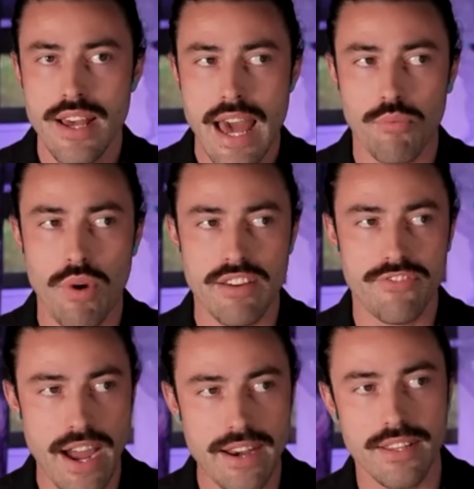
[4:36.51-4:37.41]
And when it
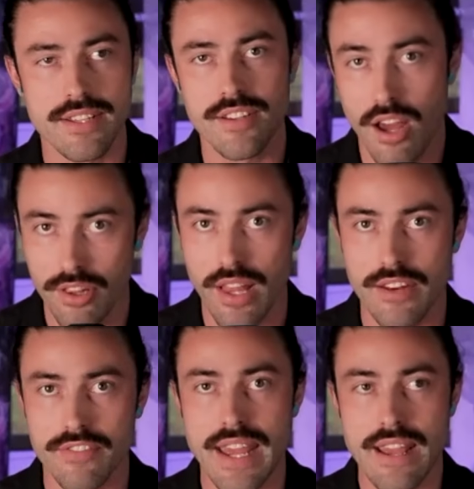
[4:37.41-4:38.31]
finally saw the light
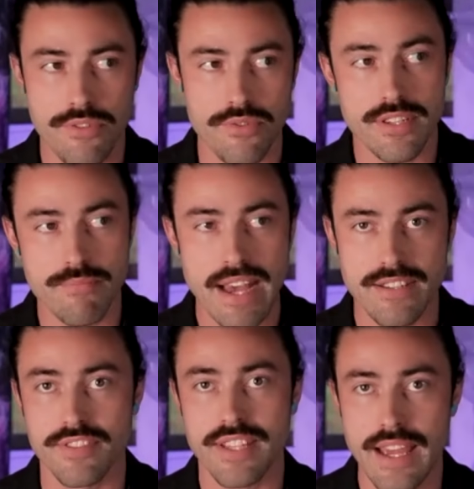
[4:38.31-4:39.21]
of day through this
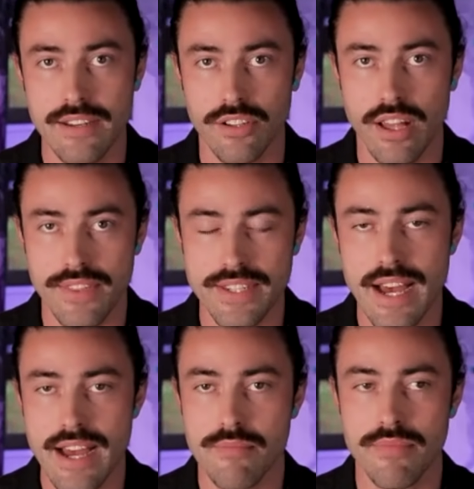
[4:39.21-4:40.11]
massive scandal at the
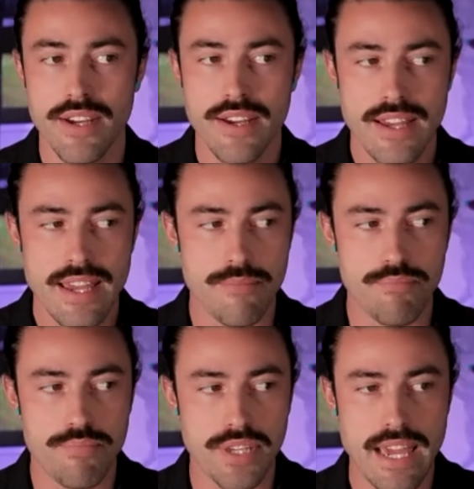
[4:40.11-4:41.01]
time,
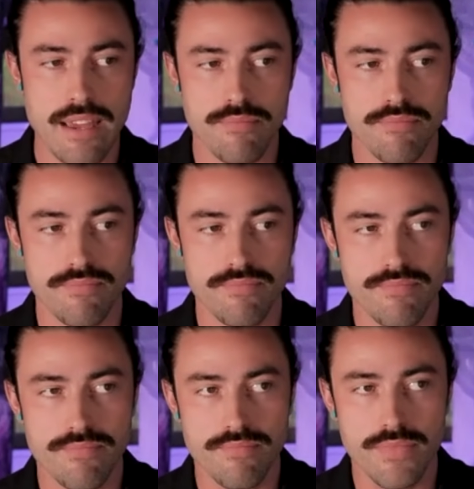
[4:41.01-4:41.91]
it became
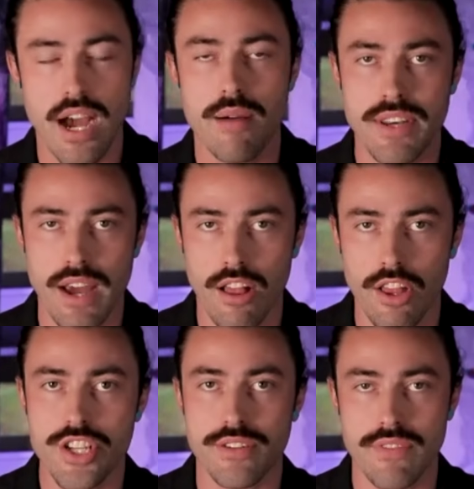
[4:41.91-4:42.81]
common
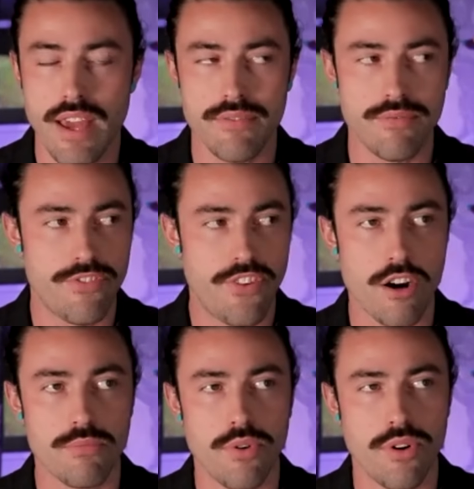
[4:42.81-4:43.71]
knowledge and and
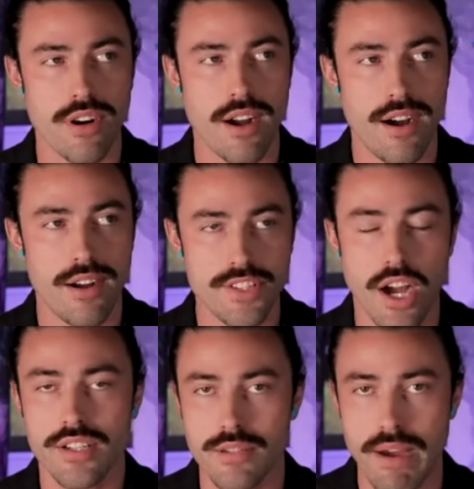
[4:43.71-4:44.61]
far more uh,
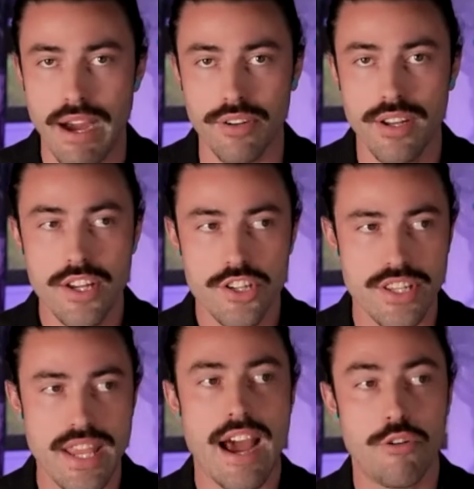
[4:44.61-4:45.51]
talked about
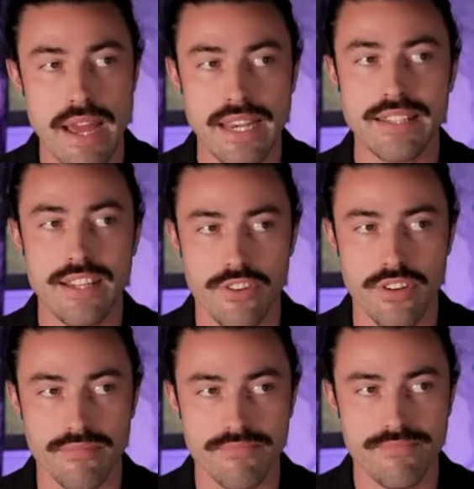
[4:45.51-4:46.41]
just how many
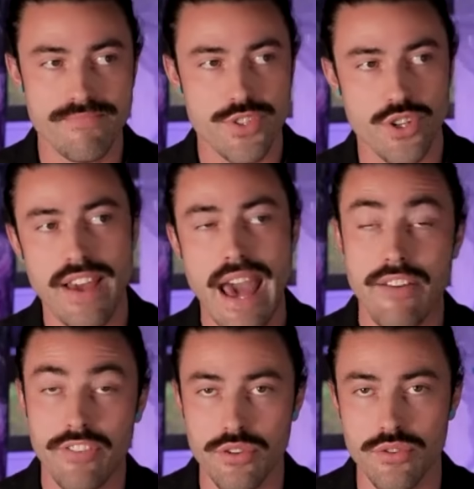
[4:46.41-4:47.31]
different sort of
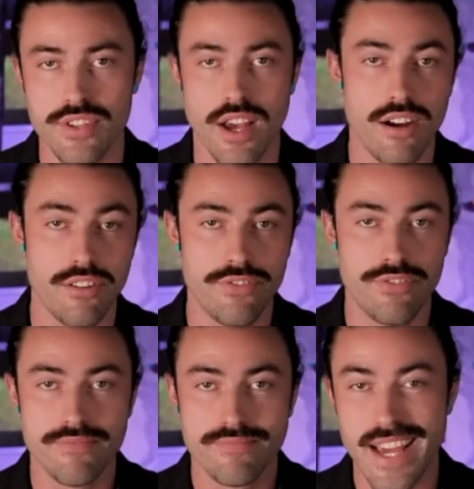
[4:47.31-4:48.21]
avenues of
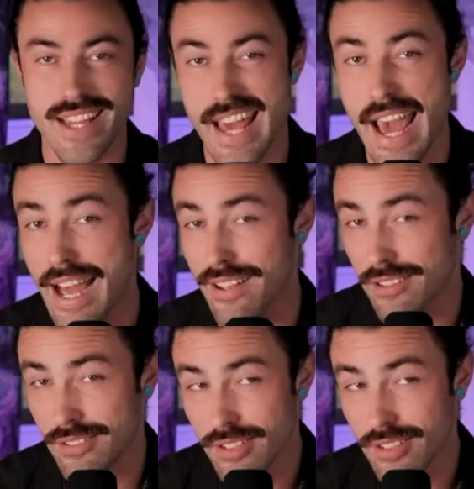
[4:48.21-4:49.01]
attack